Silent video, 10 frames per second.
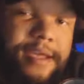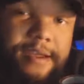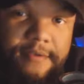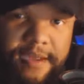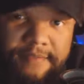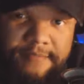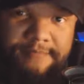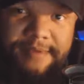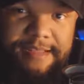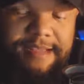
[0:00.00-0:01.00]
I don't love
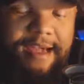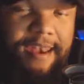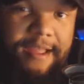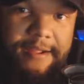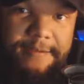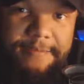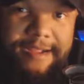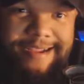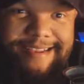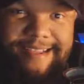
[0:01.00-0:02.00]
him. I like him.
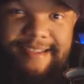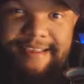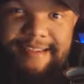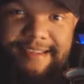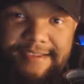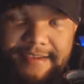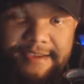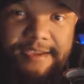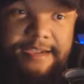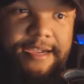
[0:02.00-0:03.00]
I think he's
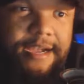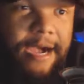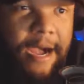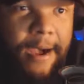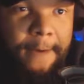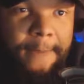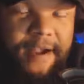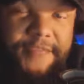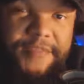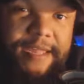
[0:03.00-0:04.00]
good.
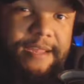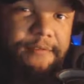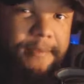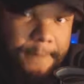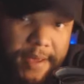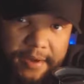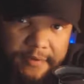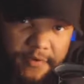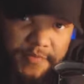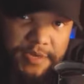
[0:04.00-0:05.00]
I think he was
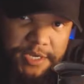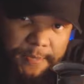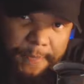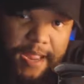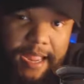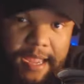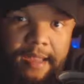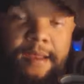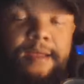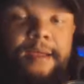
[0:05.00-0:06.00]
better over in Japan,